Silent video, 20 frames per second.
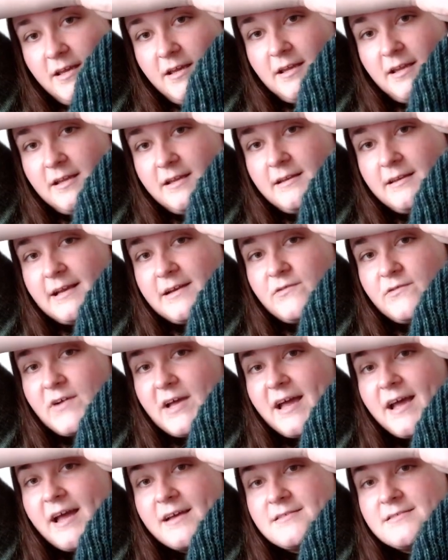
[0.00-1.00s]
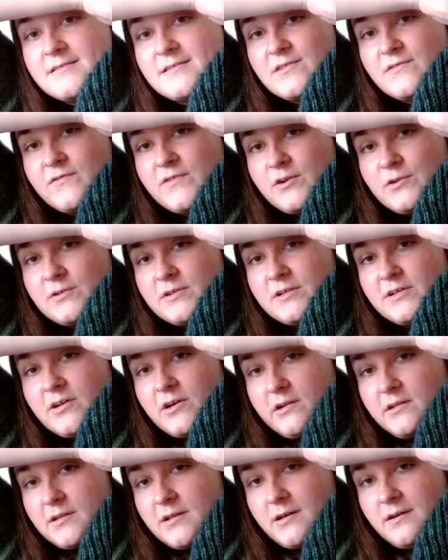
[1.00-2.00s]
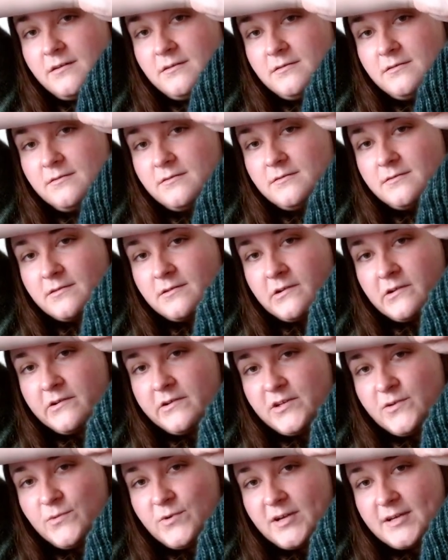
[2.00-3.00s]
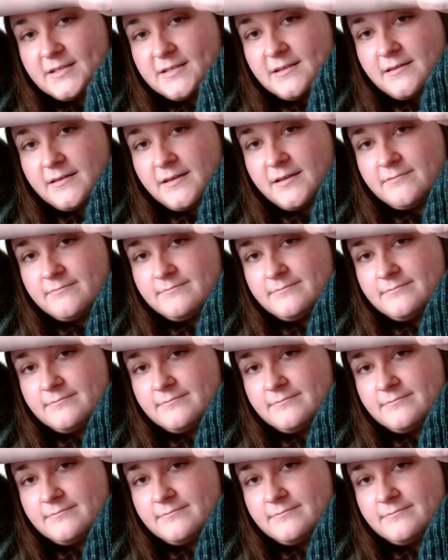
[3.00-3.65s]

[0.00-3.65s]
it now has the folded collar already worked in there.